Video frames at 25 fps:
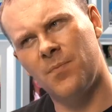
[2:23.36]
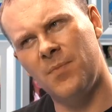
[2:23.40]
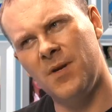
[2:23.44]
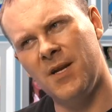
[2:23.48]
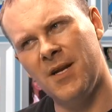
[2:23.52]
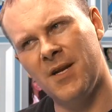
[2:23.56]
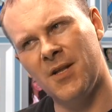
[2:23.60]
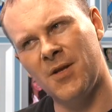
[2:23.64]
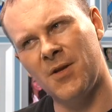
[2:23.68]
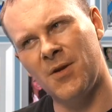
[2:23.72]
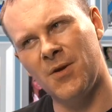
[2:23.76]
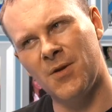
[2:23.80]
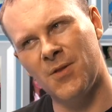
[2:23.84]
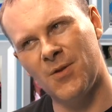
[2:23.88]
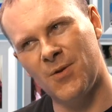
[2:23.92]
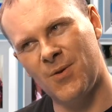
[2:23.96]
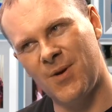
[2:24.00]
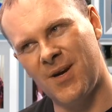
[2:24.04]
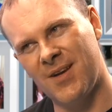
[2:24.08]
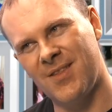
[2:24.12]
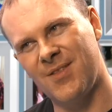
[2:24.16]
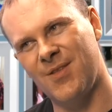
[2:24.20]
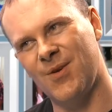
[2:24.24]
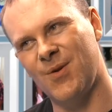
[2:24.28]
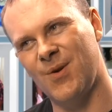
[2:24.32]
leading you in the
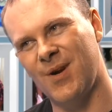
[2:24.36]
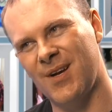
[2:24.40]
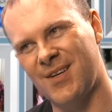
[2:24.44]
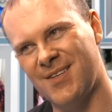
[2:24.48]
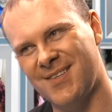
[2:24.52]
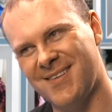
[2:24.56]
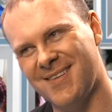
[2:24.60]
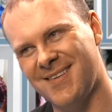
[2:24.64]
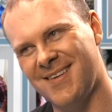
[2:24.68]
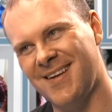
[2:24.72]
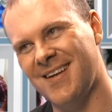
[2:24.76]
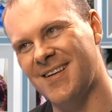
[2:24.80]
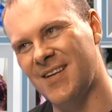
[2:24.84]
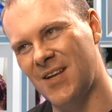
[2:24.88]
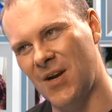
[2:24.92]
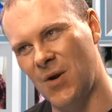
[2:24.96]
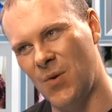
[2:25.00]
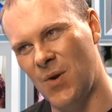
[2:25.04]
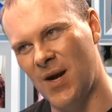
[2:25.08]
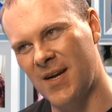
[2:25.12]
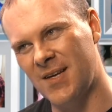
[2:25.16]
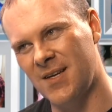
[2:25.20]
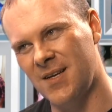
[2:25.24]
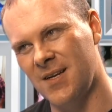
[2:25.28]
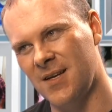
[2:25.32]
right direction
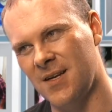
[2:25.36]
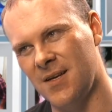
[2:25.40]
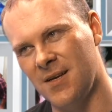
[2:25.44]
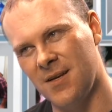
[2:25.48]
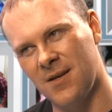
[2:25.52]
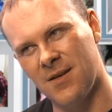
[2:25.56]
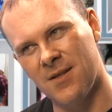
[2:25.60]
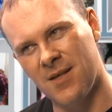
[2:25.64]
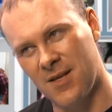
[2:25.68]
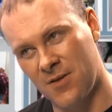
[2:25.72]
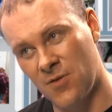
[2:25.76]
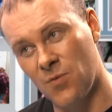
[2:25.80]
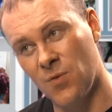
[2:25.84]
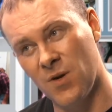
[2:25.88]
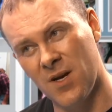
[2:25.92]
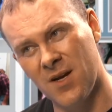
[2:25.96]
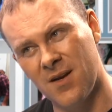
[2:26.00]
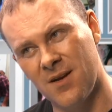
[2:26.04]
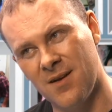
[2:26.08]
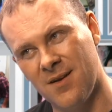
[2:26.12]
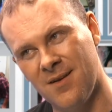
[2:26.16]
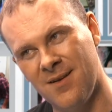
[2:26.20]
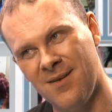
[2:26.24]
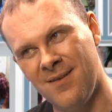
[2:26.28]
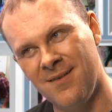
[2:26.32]
indirectly. Yeah. That's
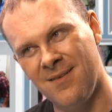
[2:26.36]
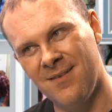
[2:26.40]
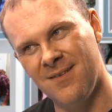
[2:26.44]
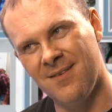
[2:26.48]
weird, eh?